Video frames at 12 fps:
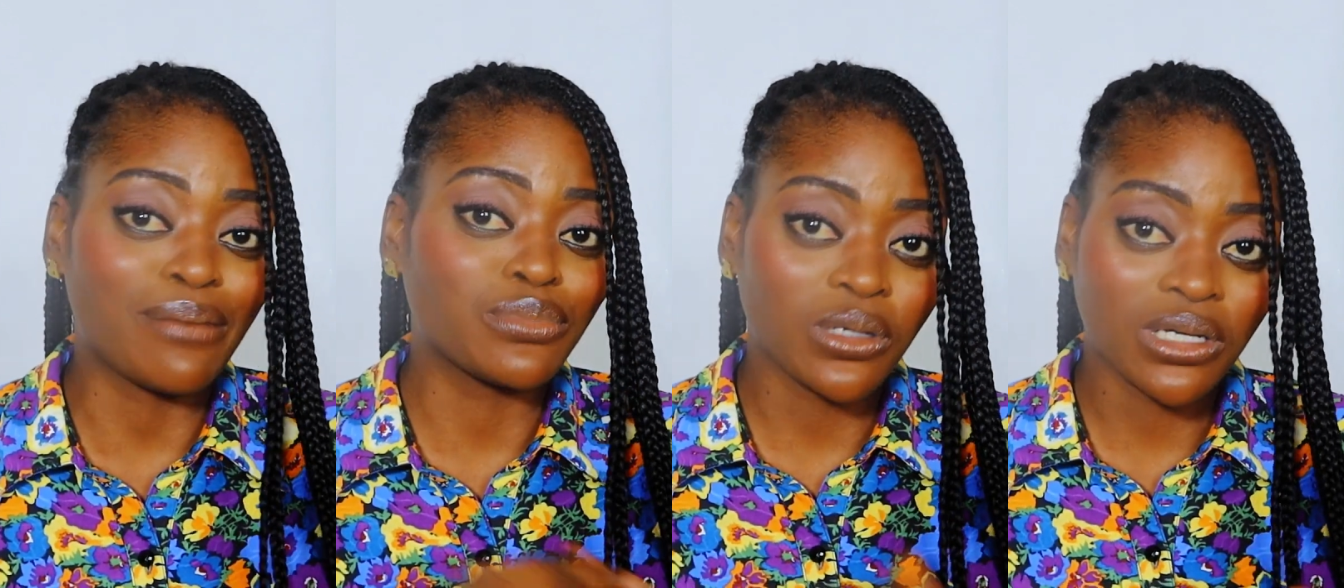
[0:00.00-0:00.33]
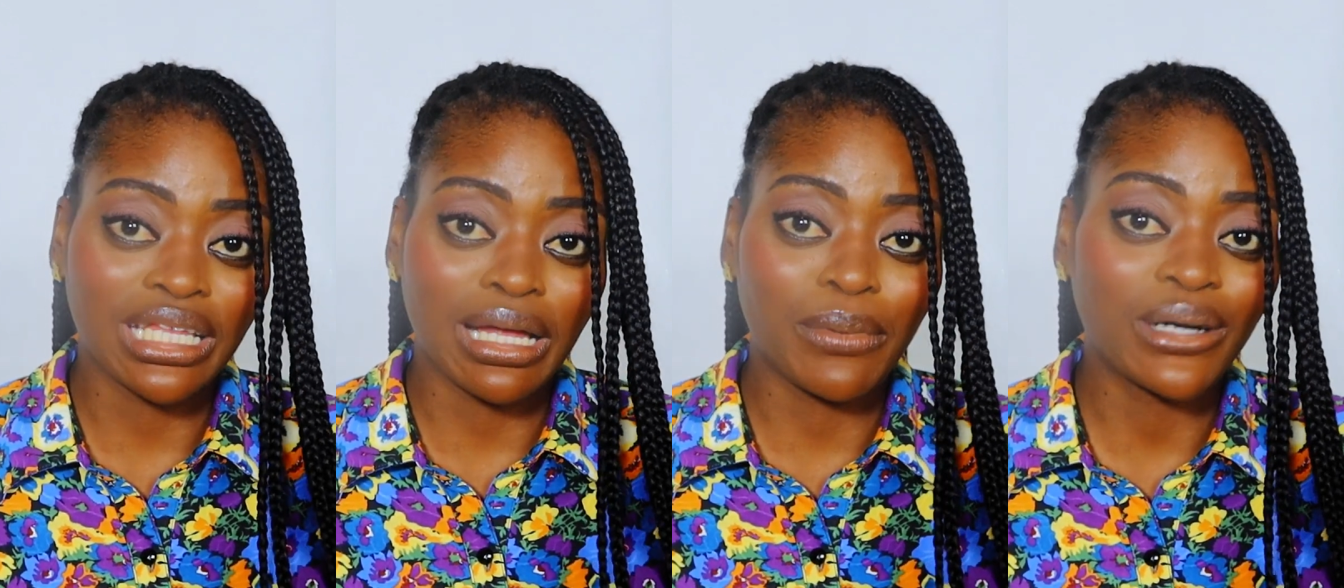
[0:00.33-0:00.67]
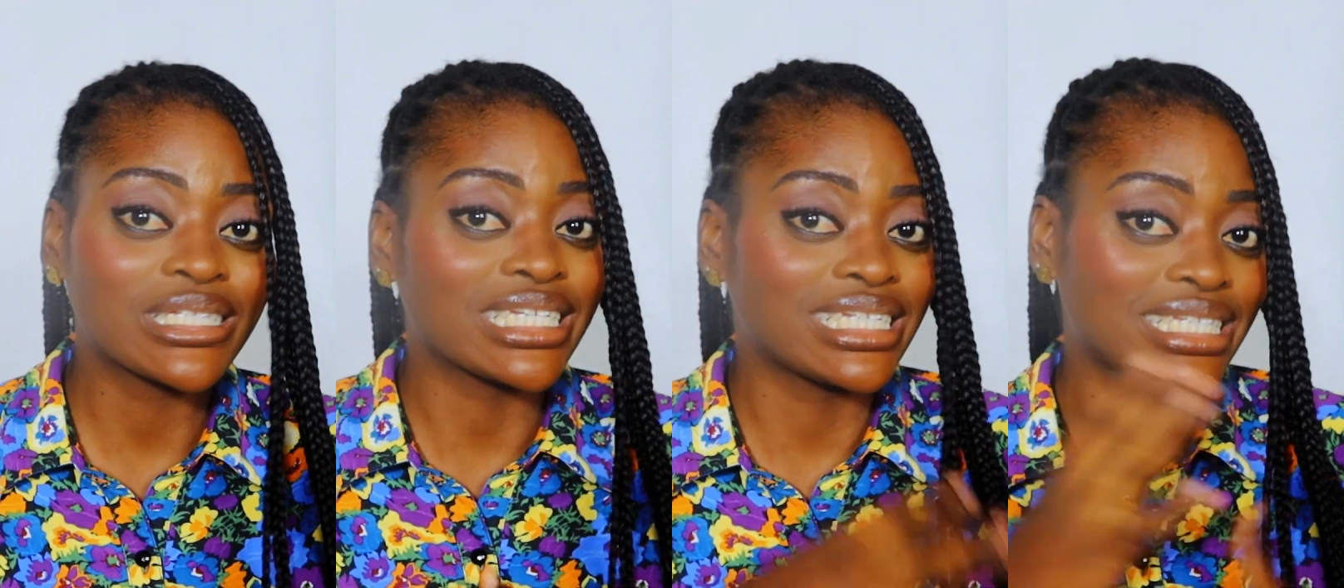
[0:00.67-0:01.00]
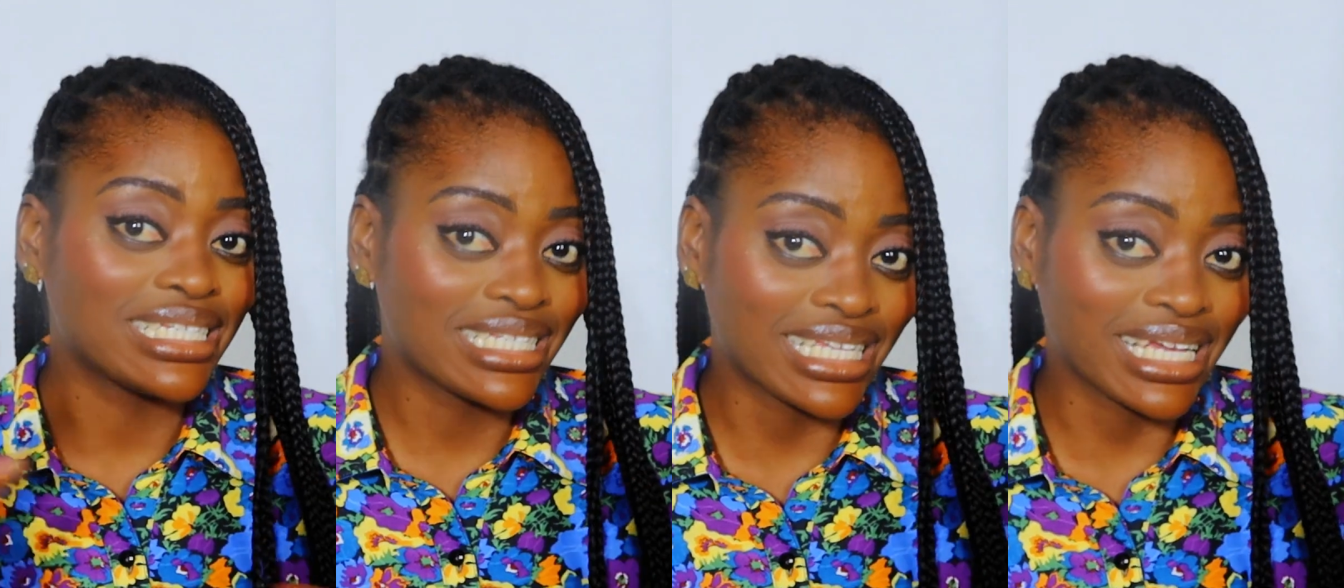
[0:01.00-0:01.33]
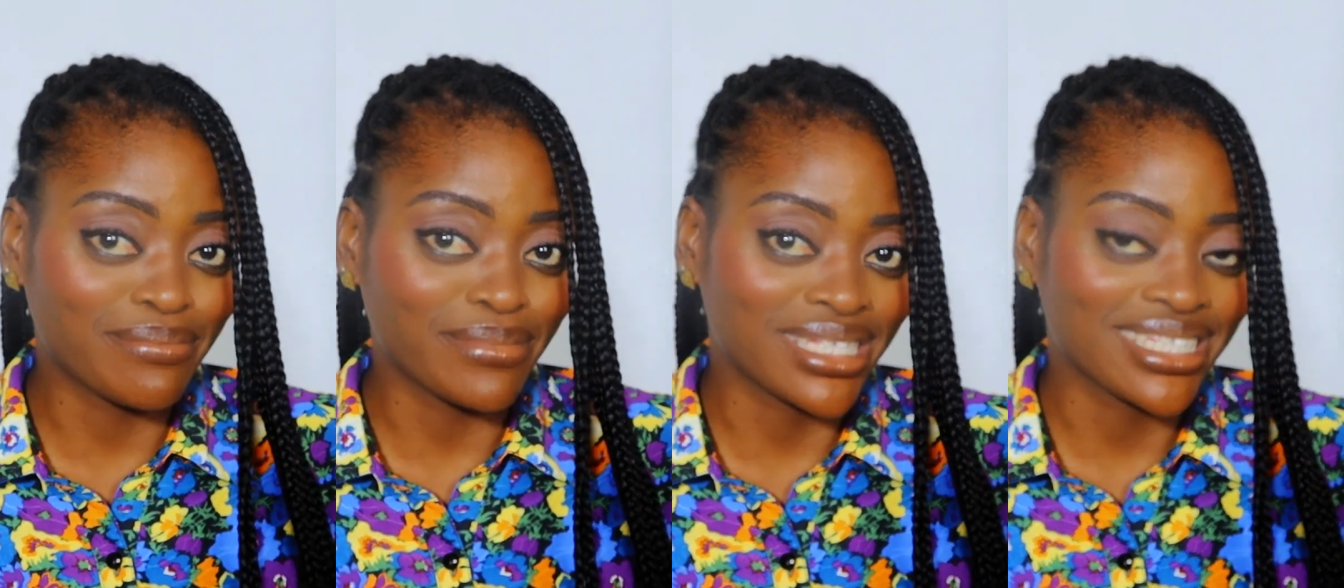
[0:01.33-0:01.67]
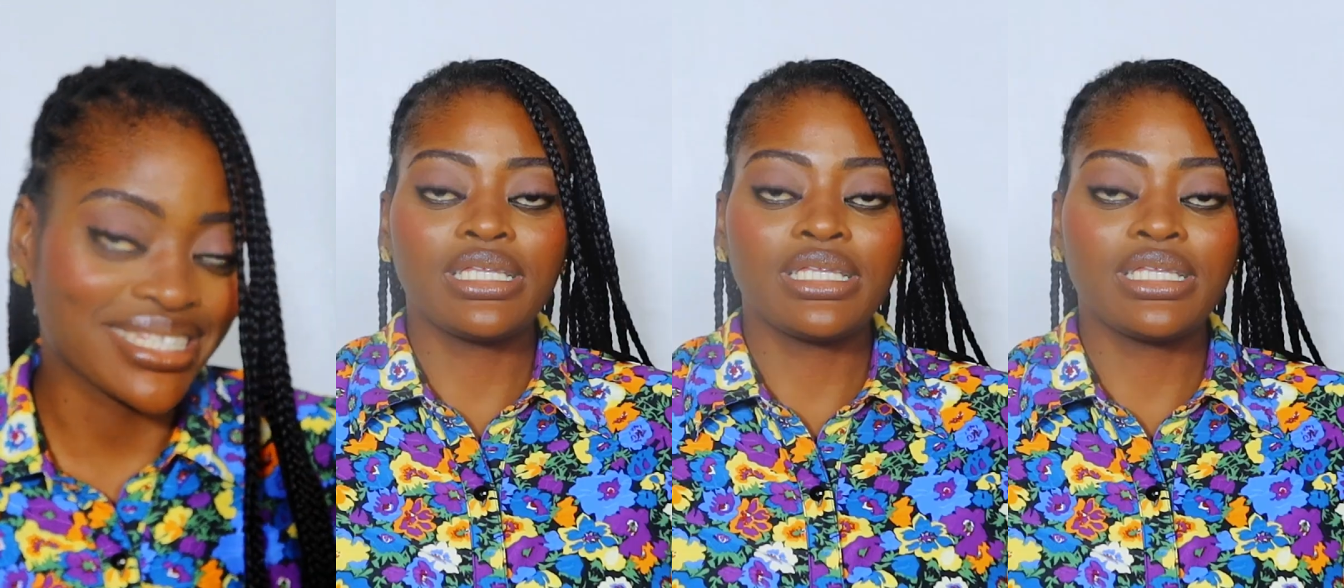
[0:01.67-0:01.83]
I'm talking about in this segment.